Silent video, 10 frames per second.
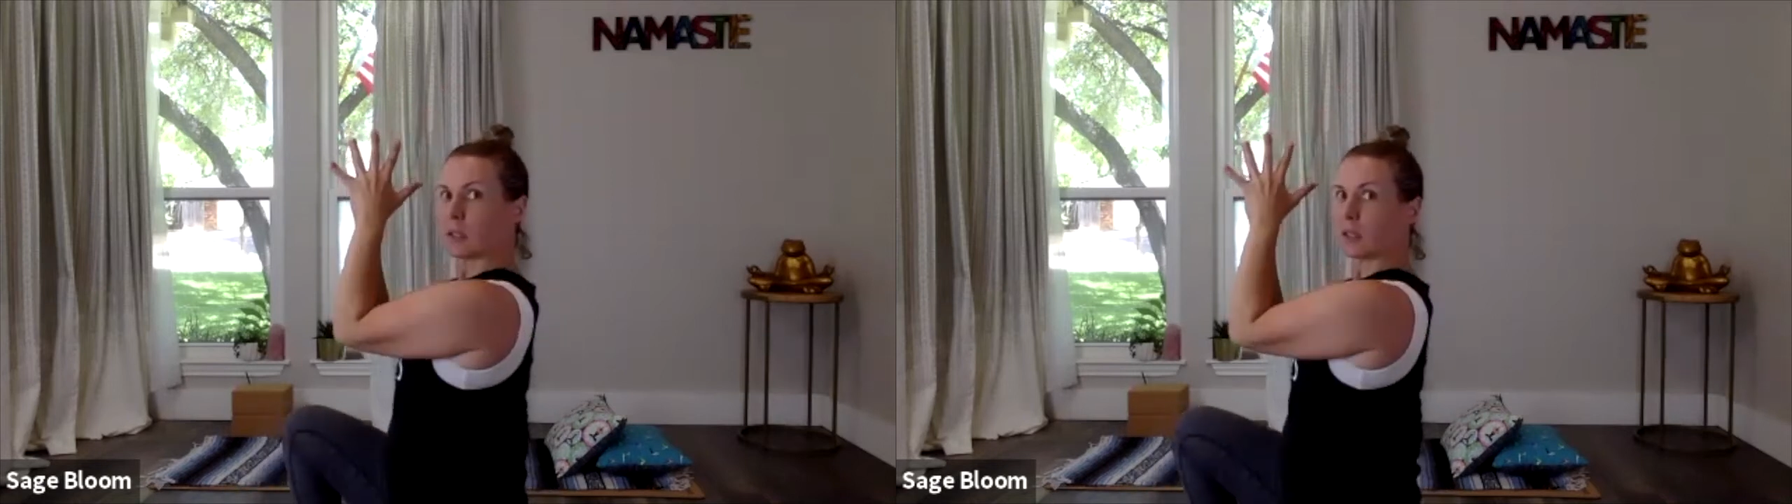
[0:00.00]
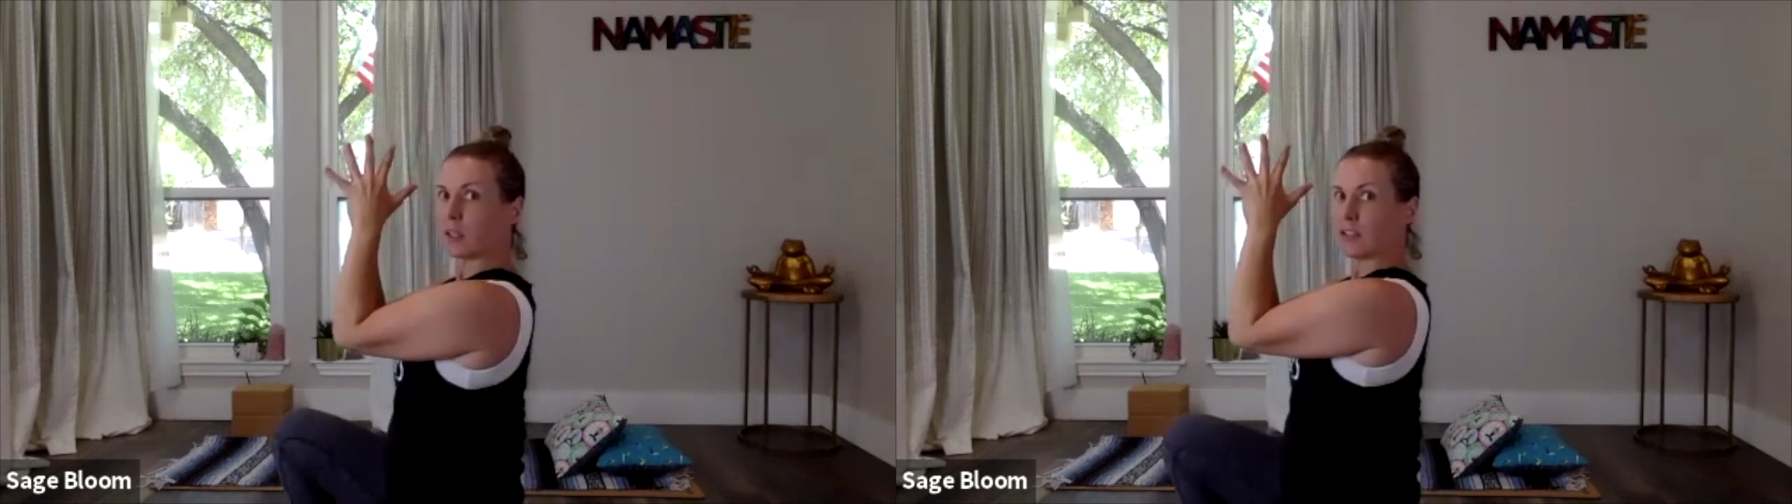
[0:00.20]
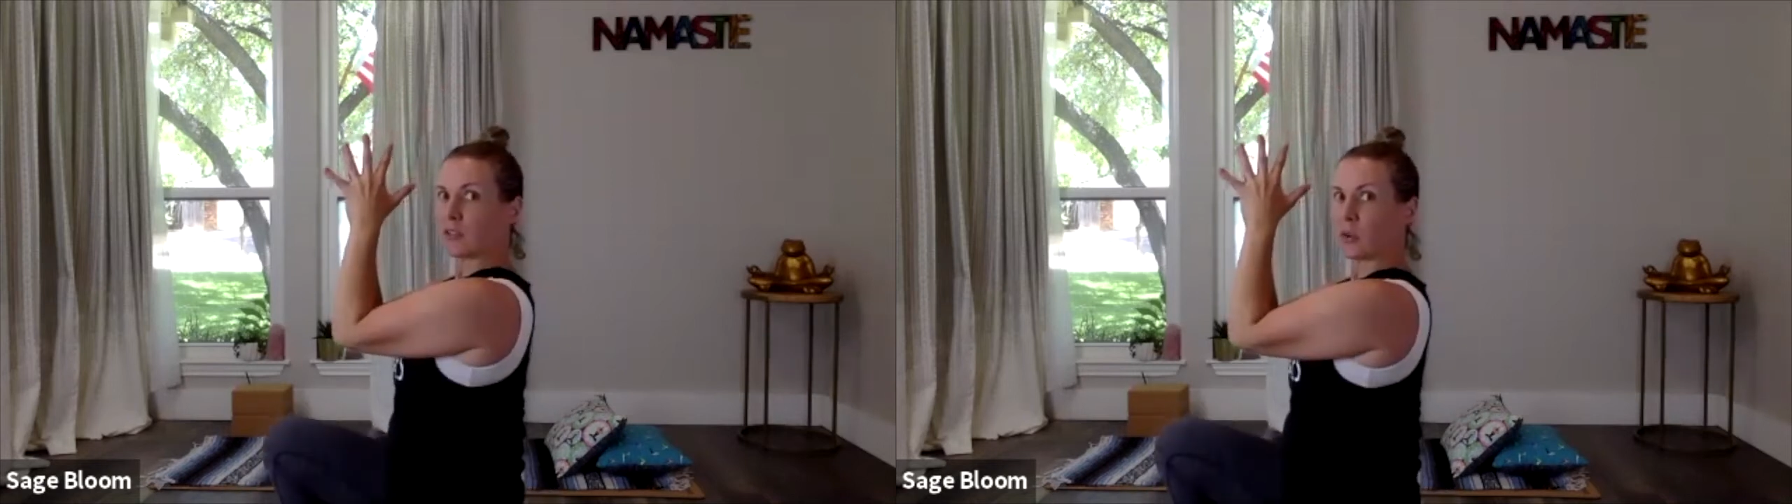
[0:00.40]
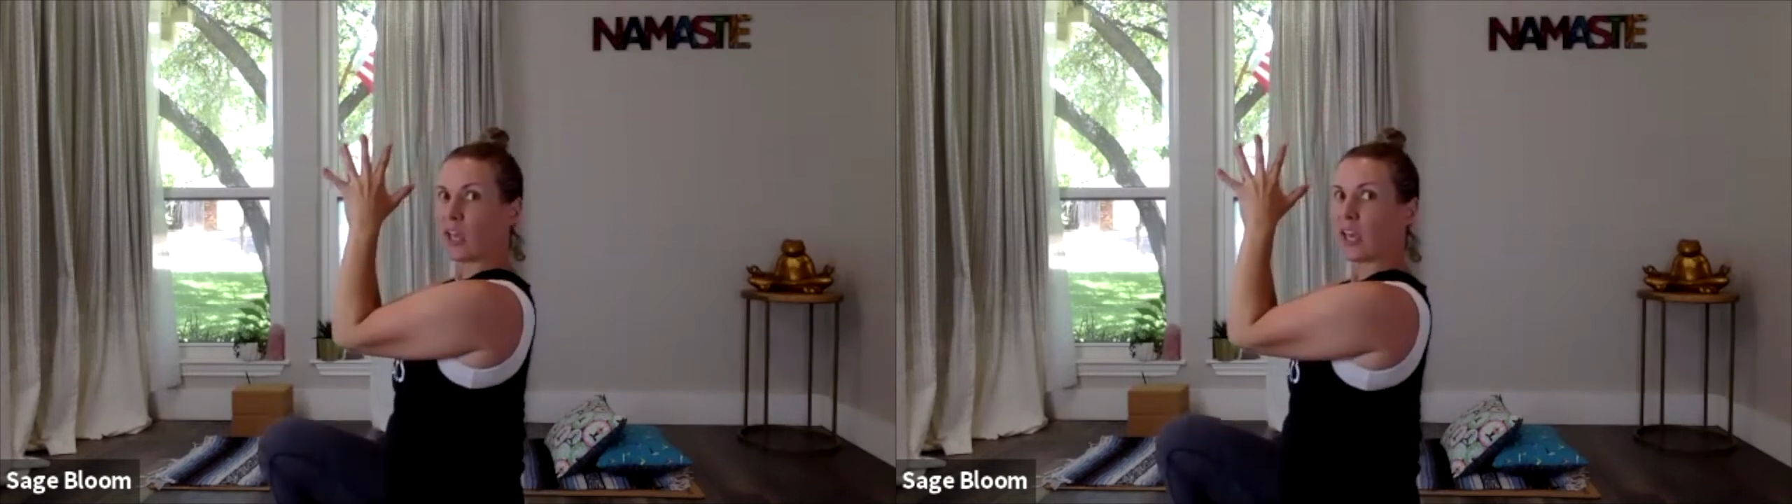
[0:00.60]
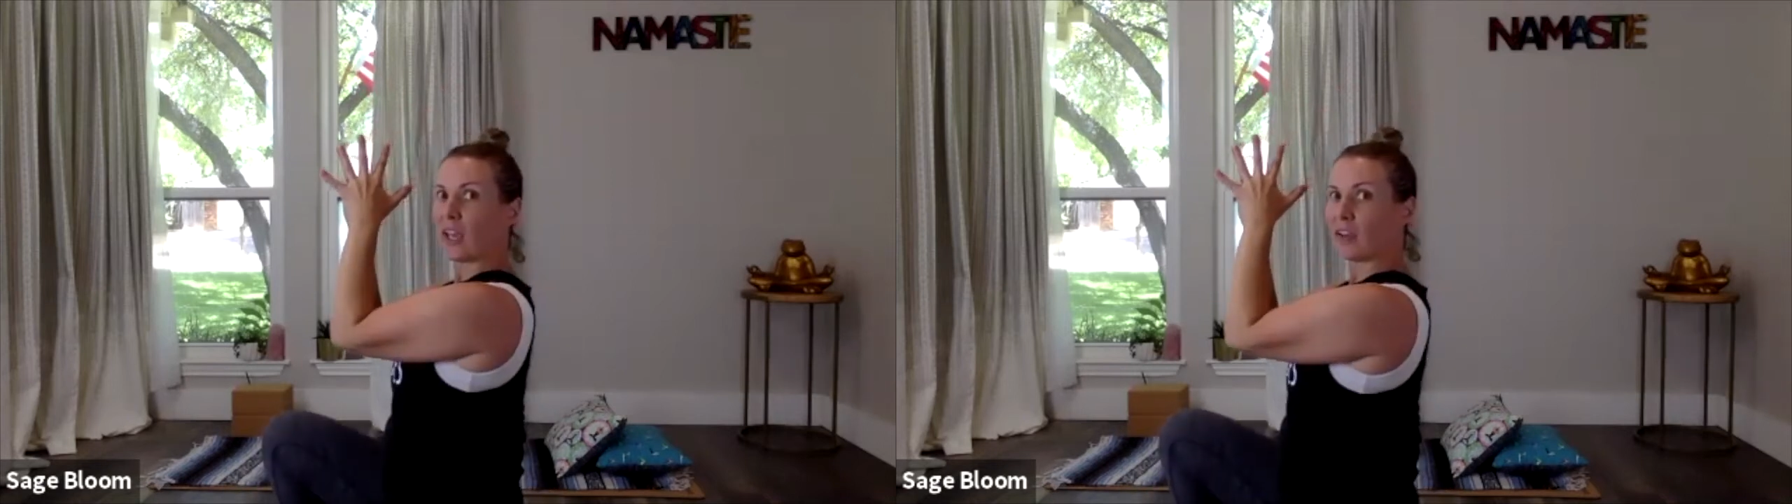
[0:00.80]
And that's
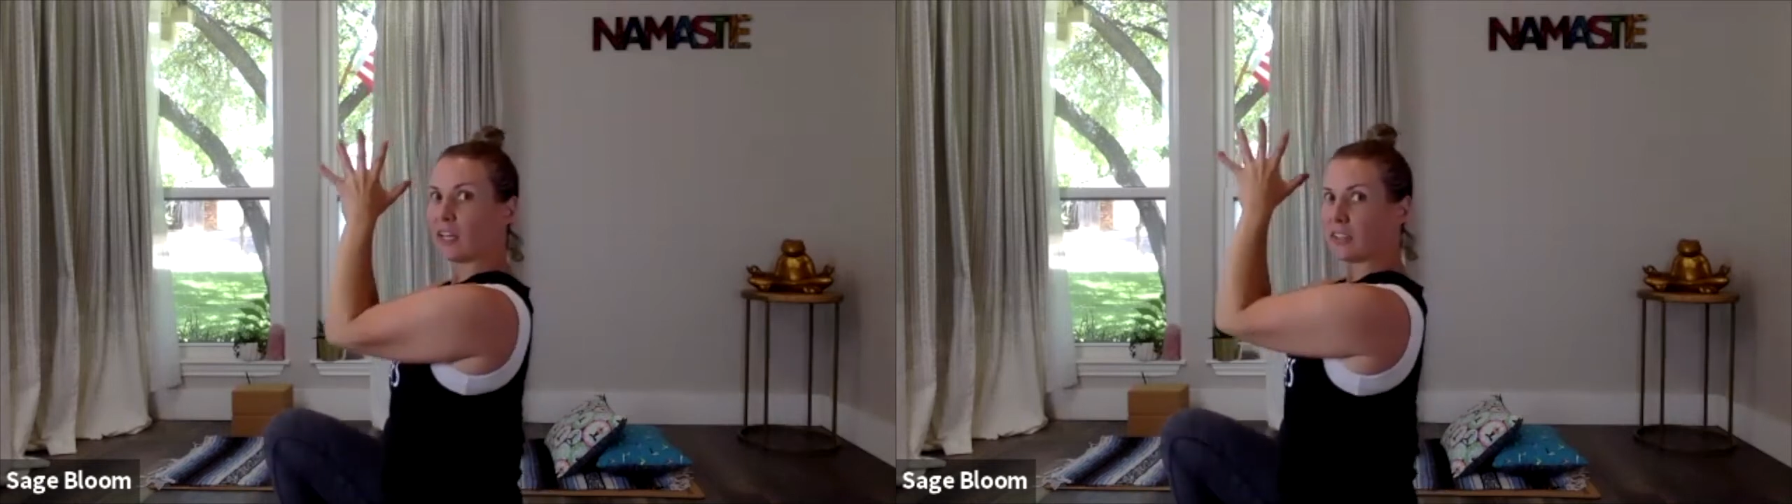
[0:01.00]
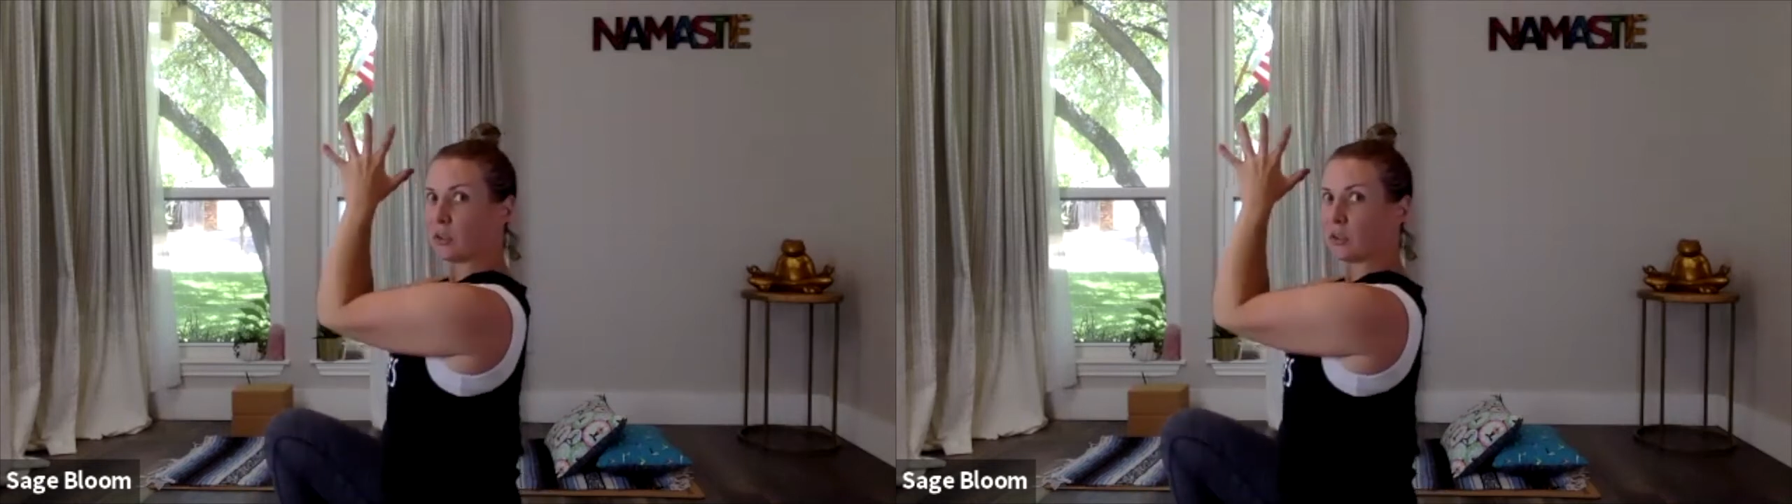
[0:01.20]
okay, right?